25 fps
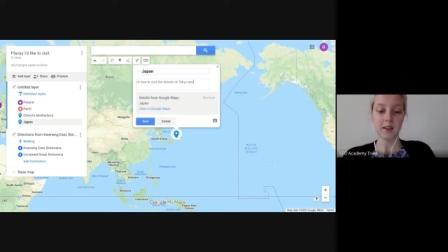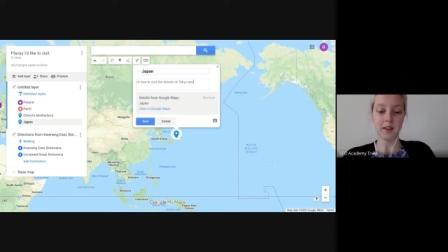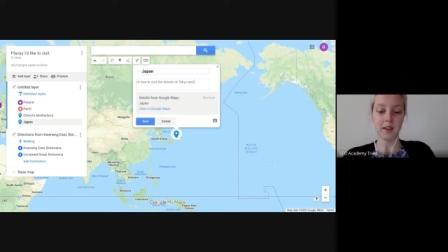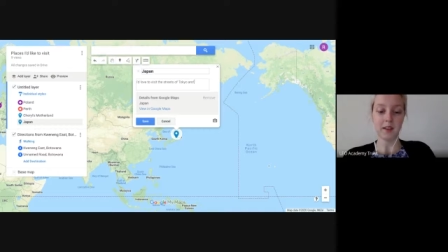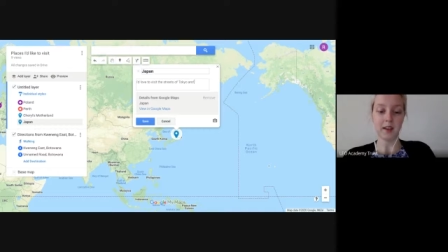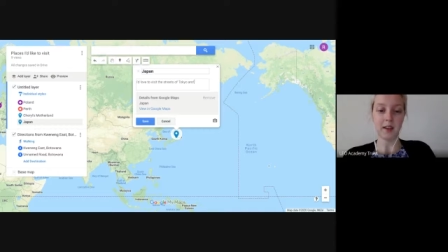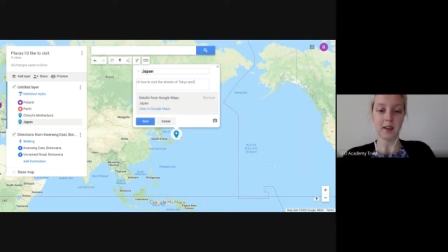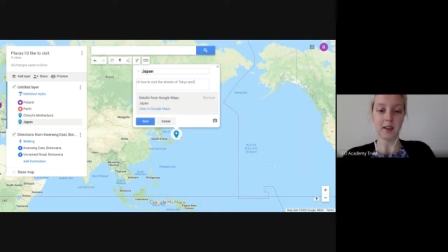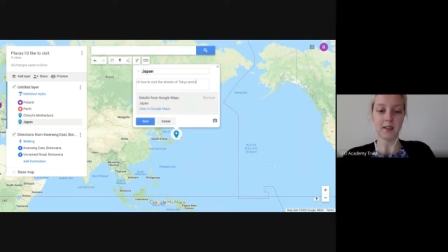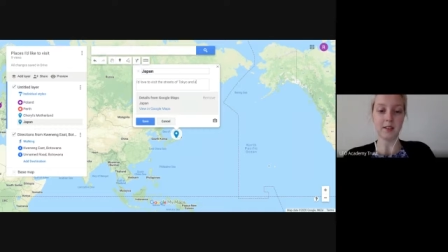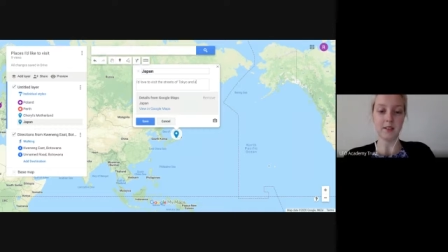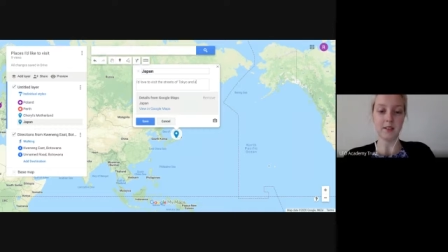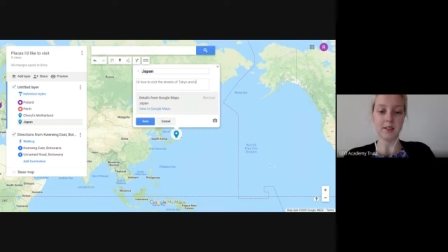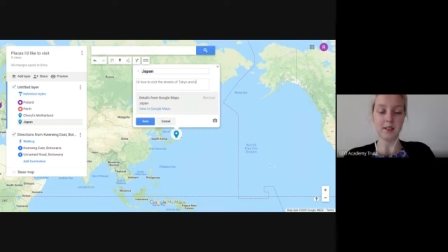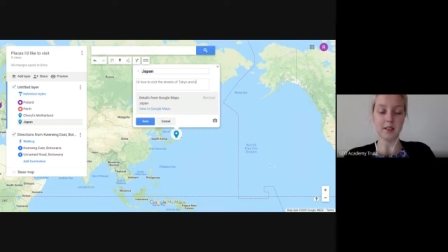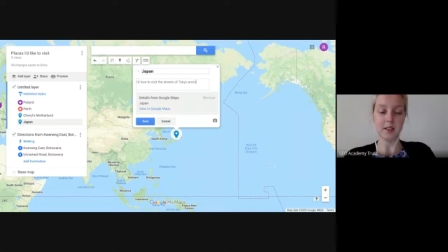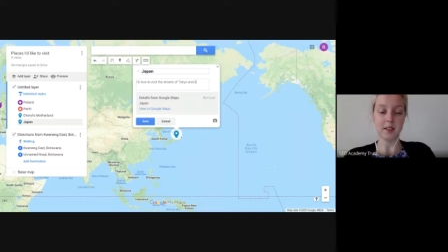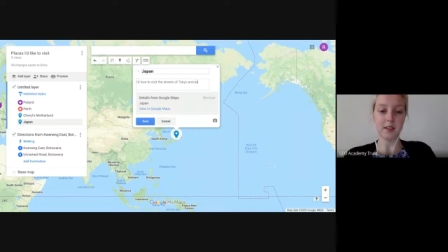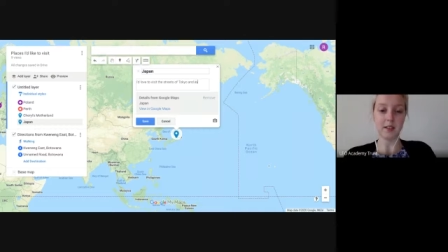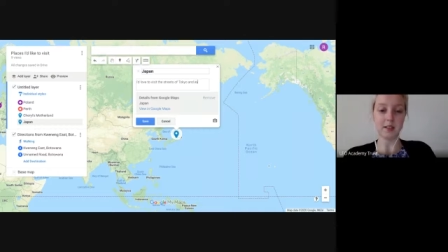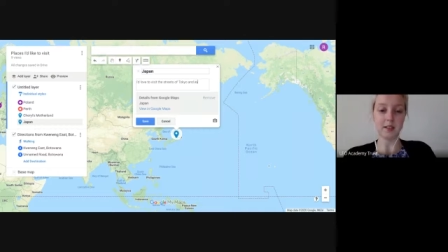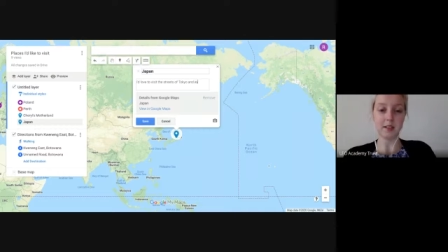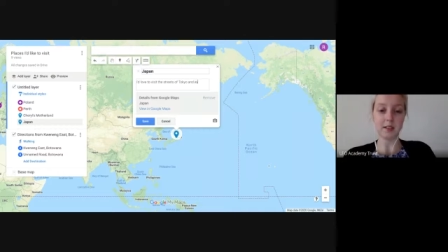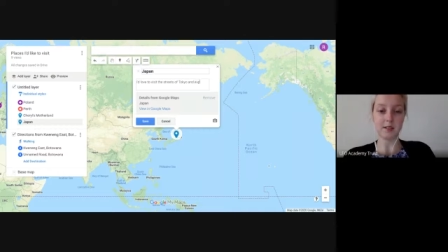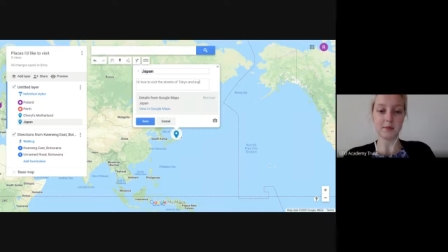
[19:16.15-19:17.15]
and
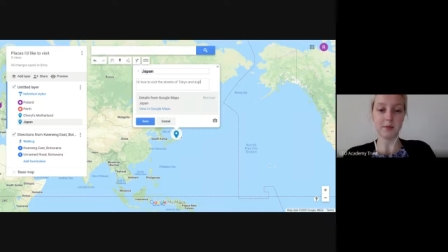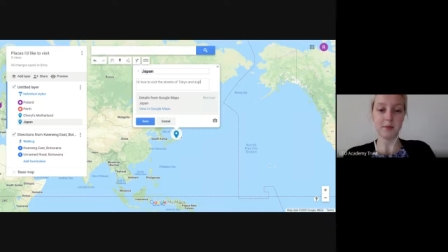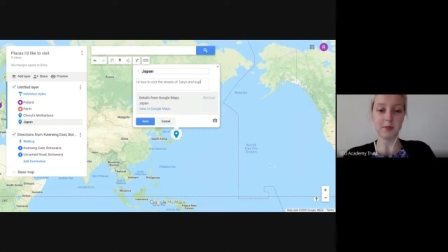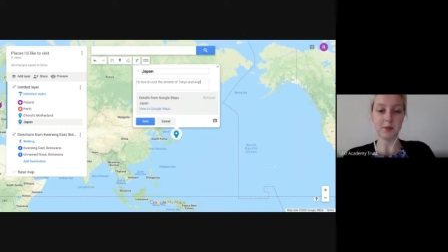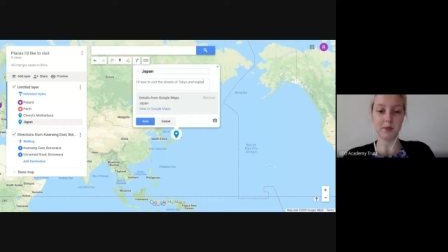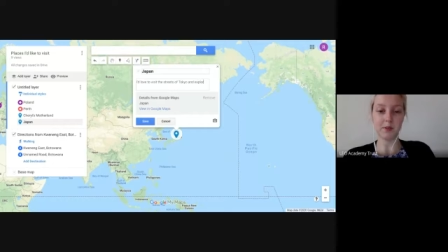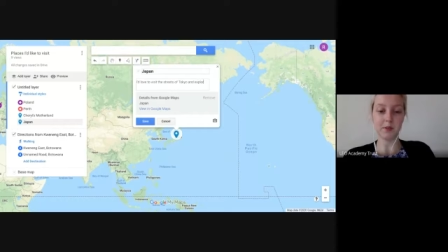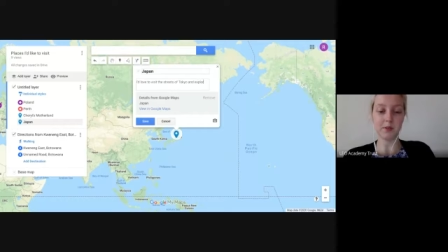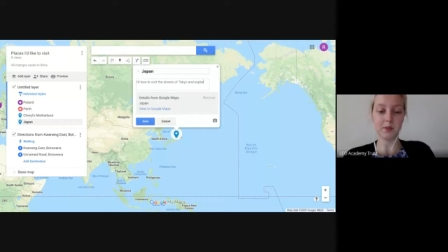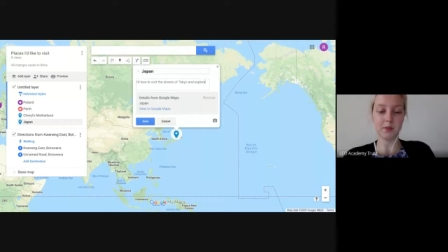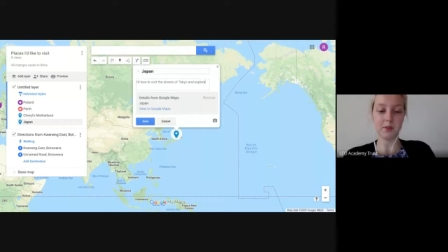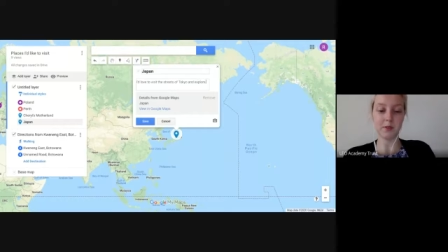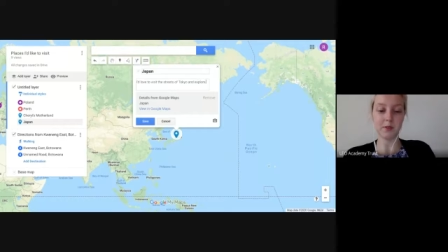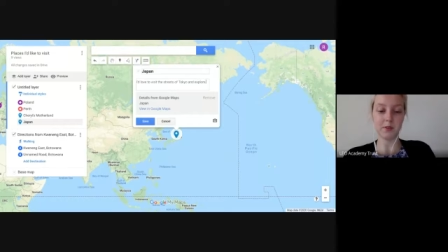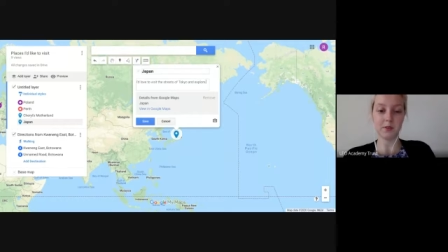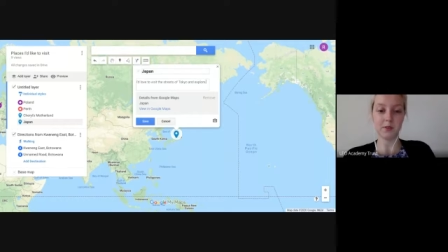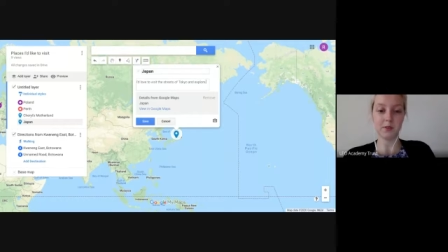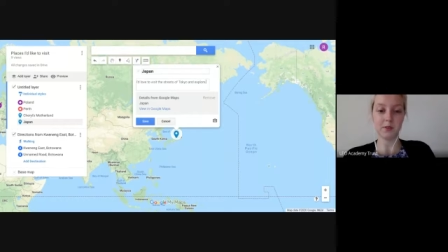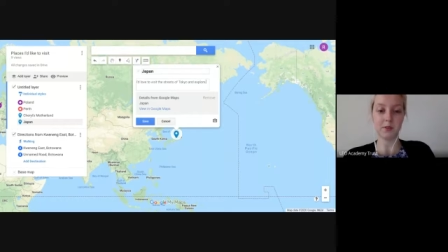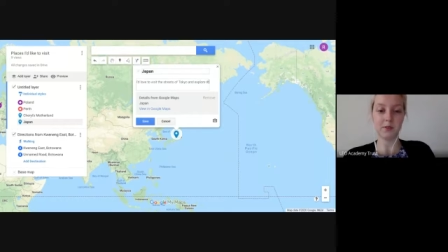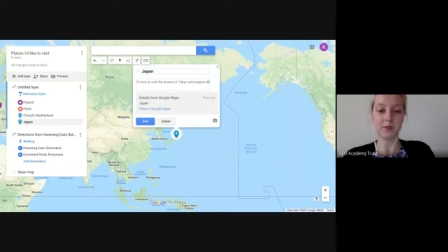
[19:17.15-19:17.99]
explore